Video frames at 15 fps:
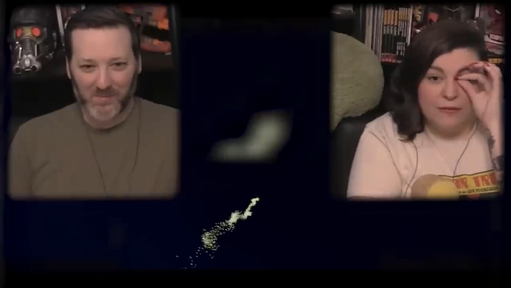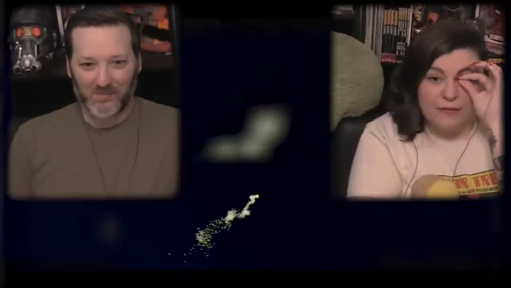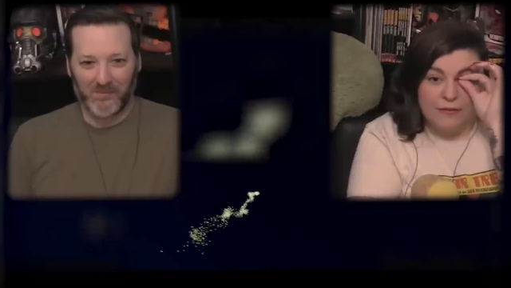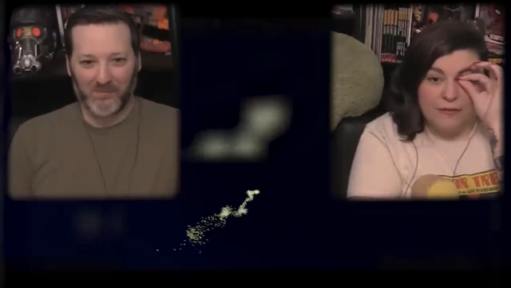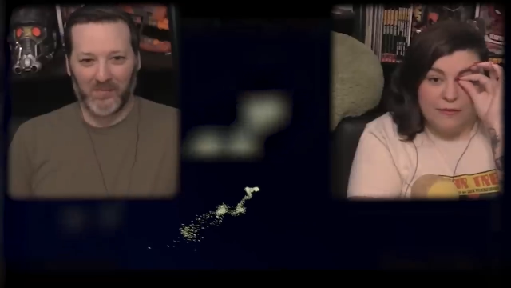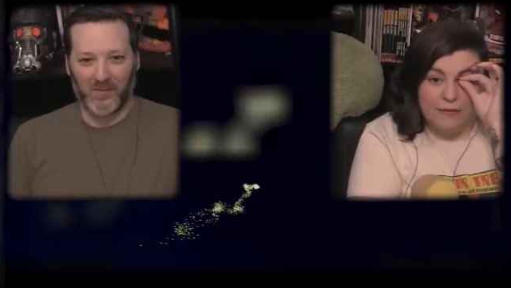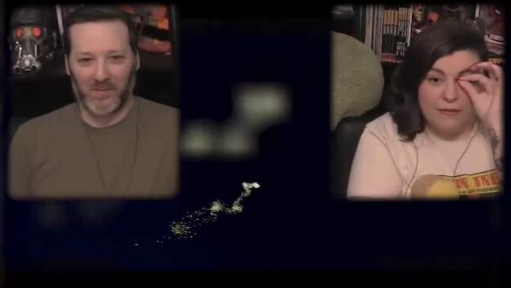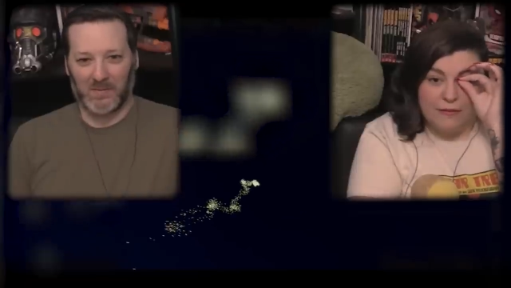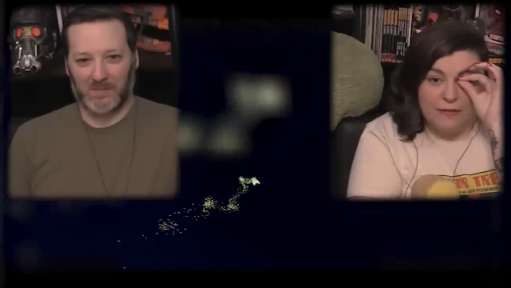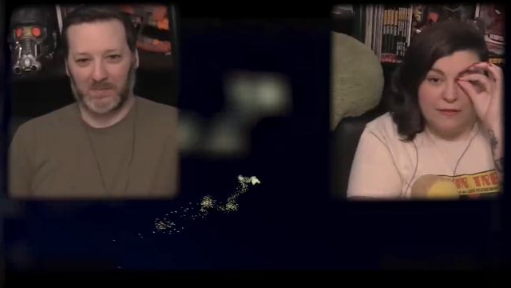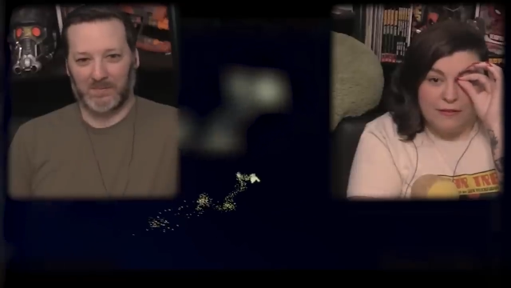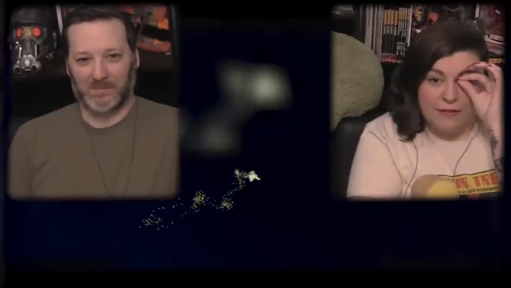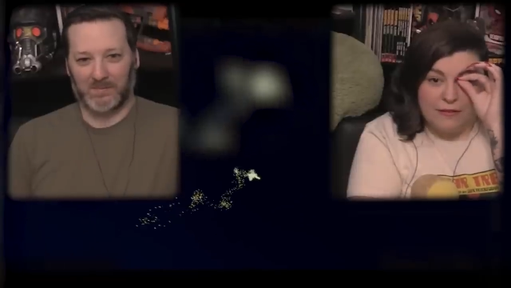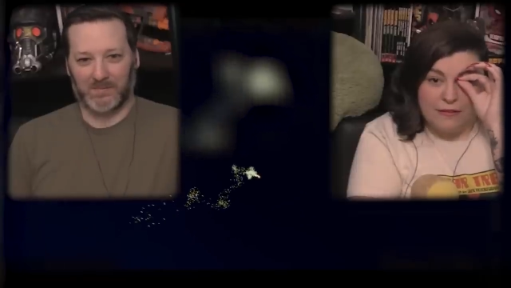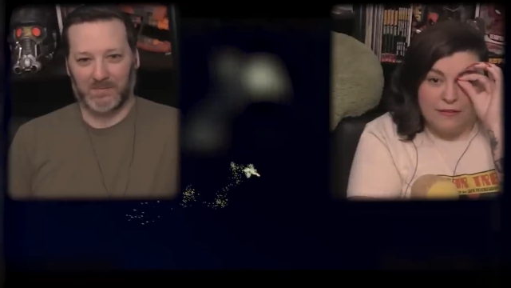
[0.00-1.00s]

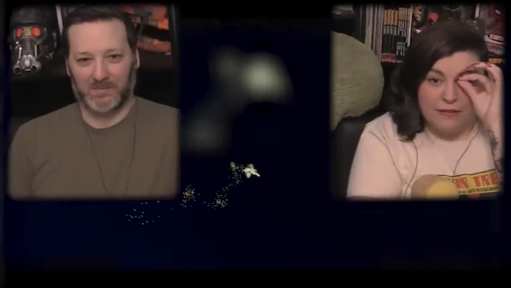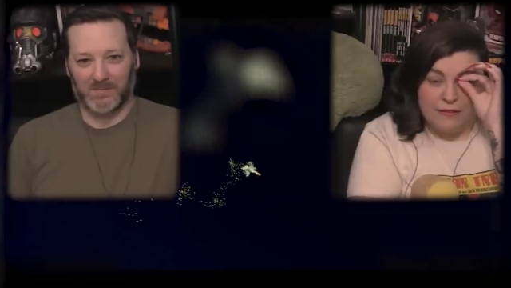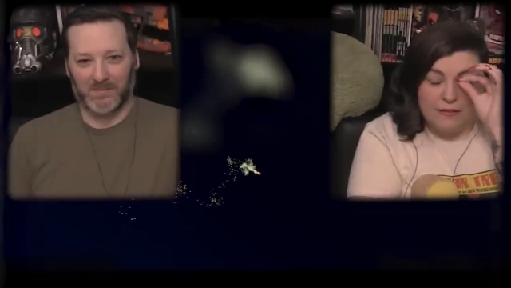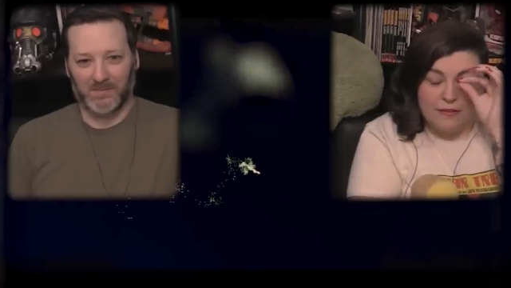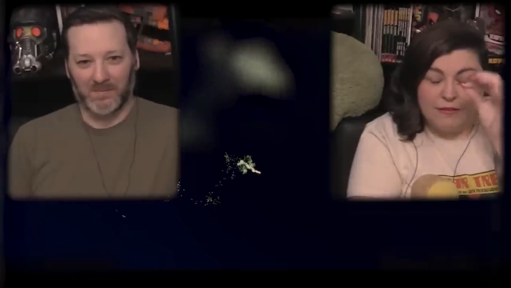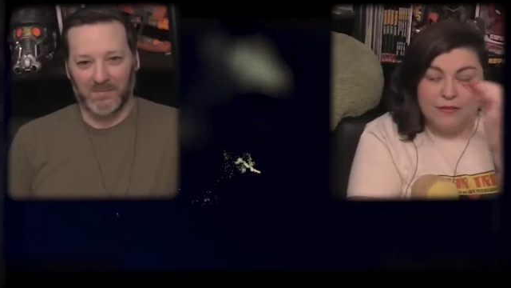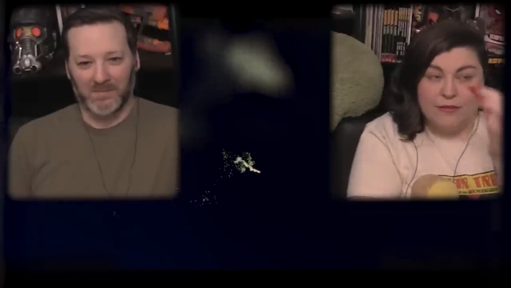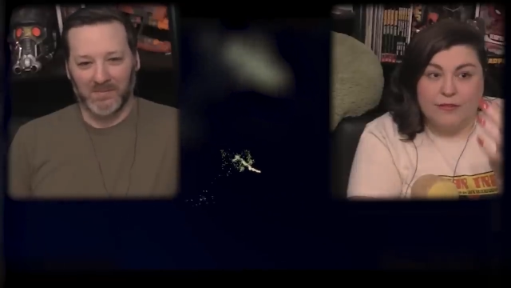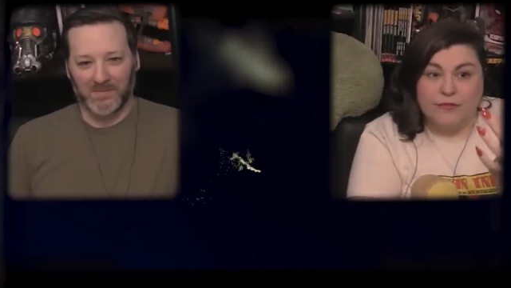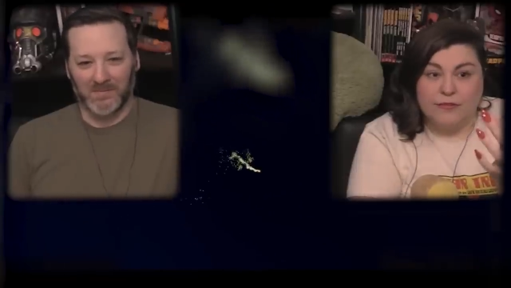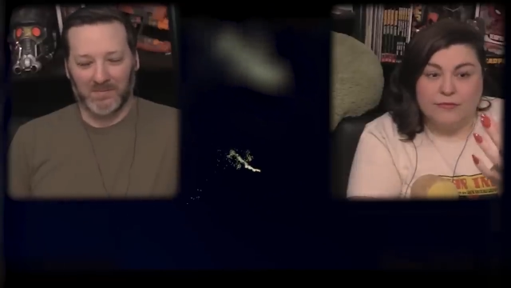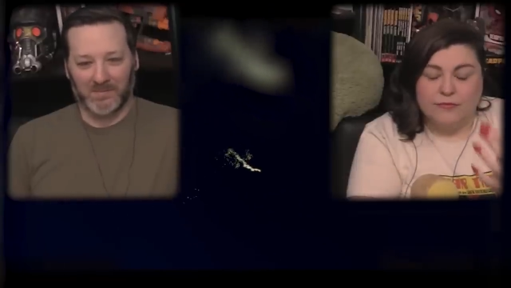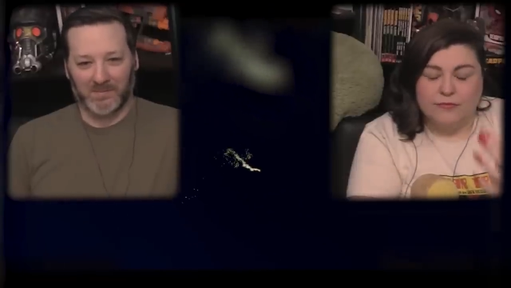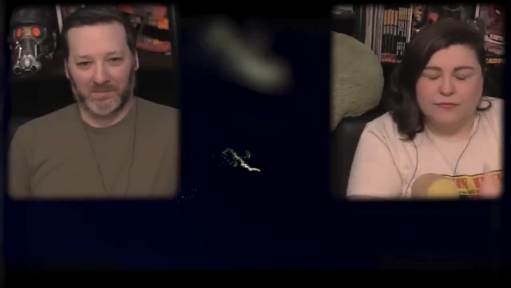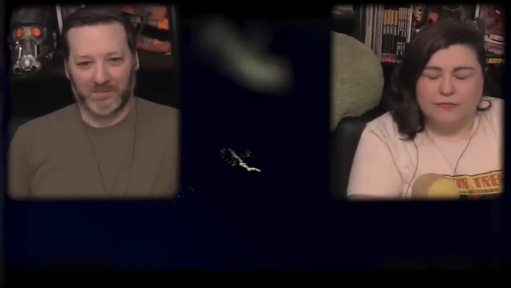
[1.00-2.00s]

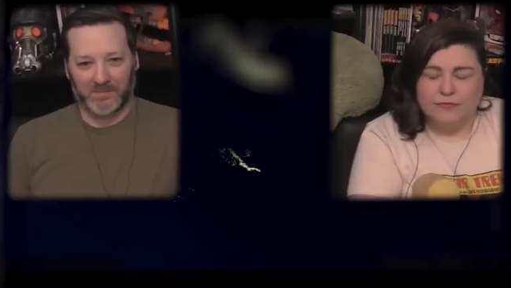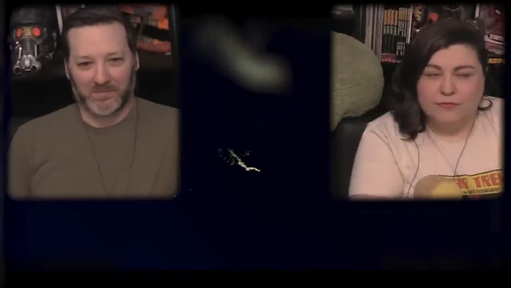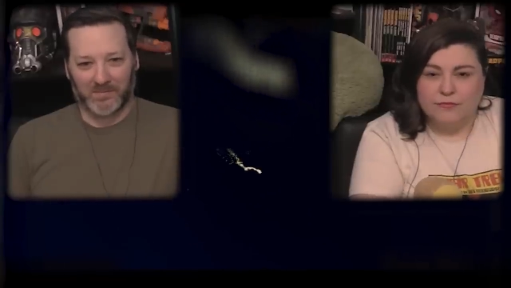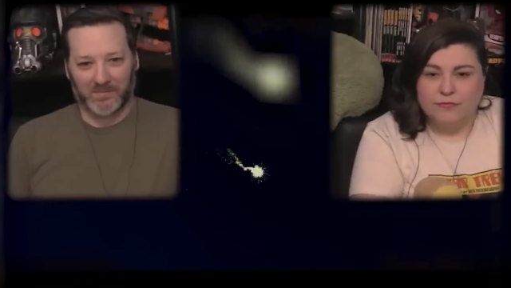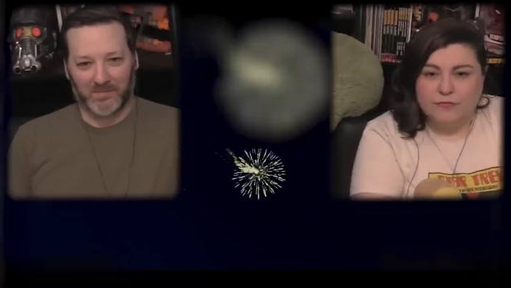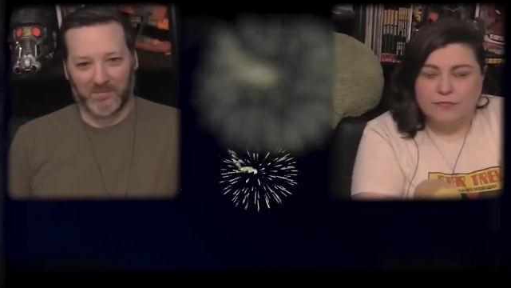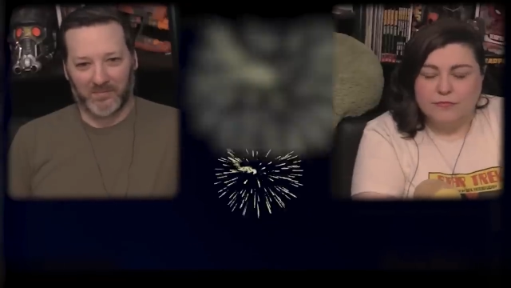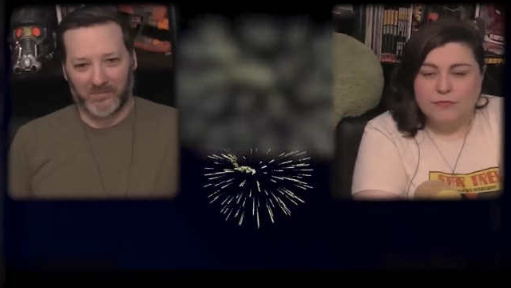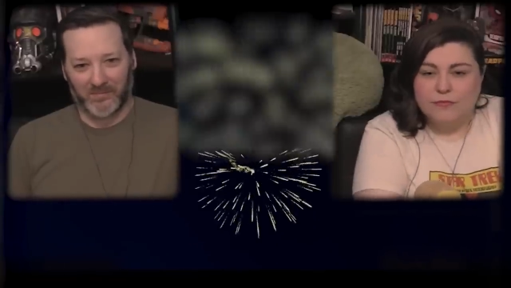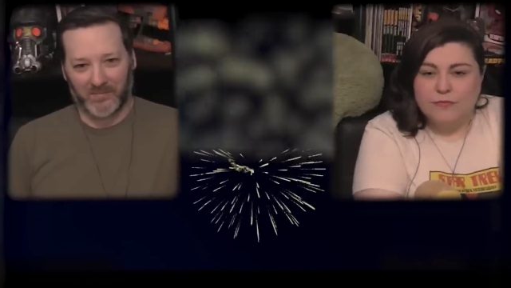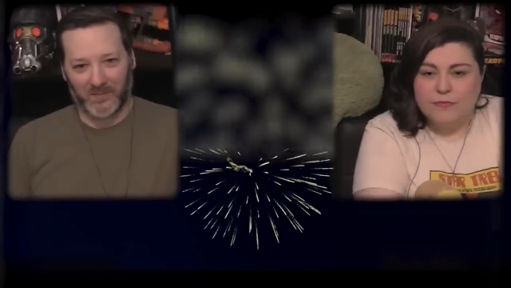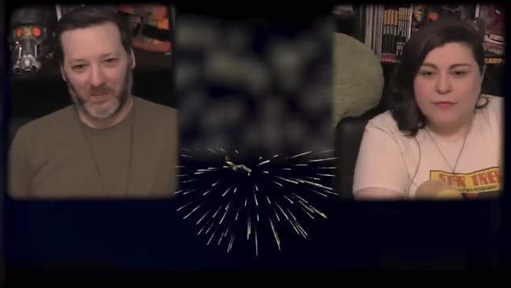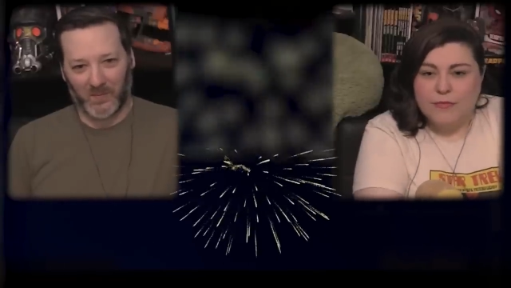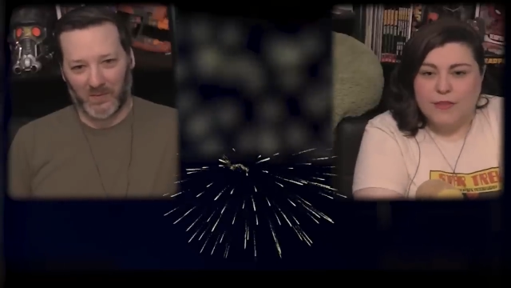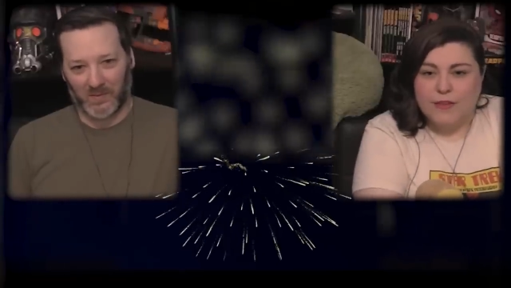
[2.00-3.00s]

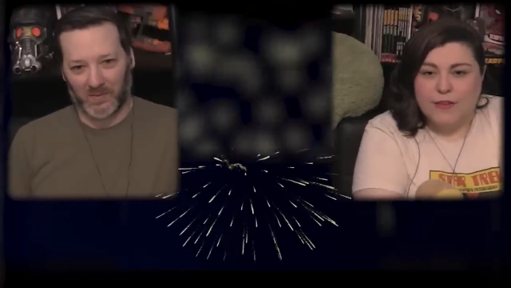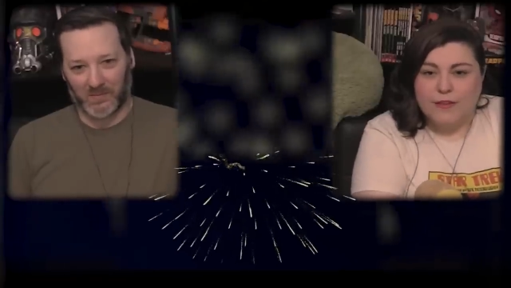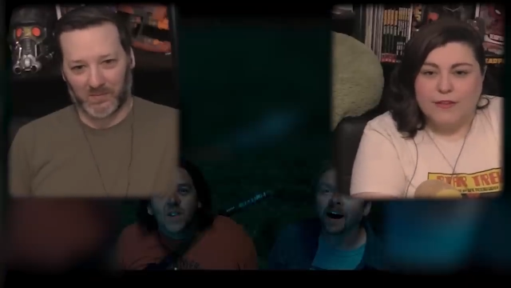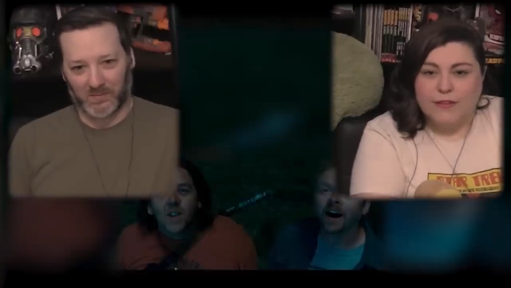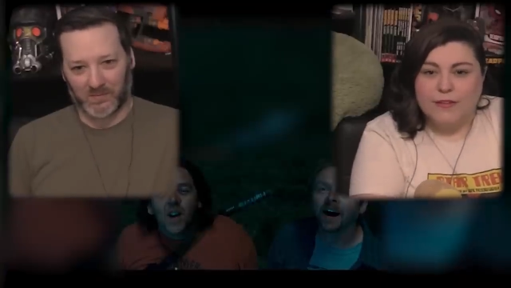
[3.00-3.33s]
(no one is talking)